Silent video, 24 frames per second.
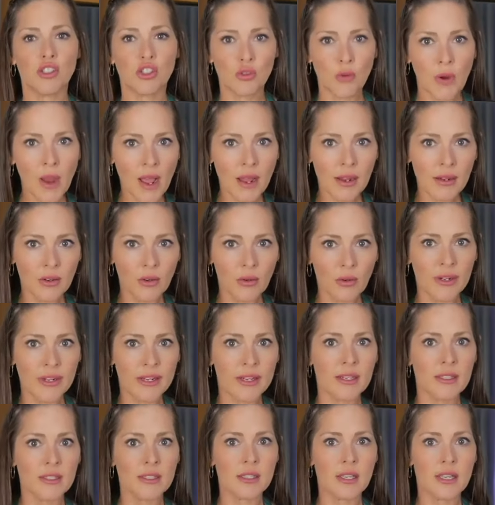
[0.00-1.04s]
dry
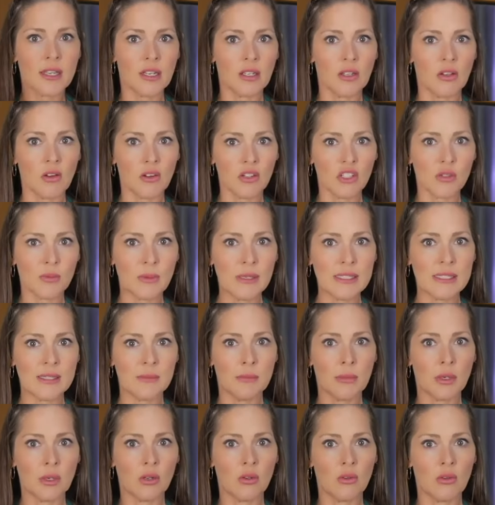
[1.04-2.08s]
ingredients in a large
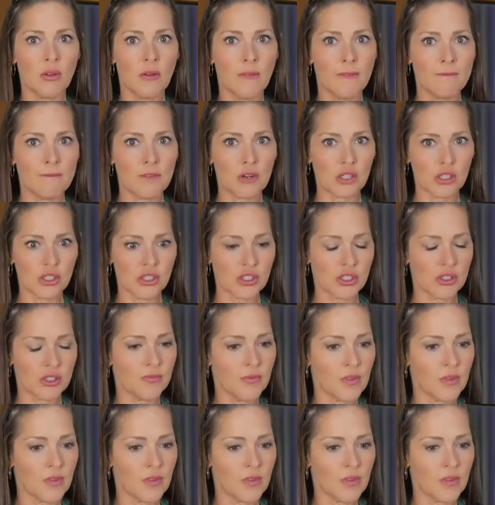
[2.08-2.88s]
mixing bowl first.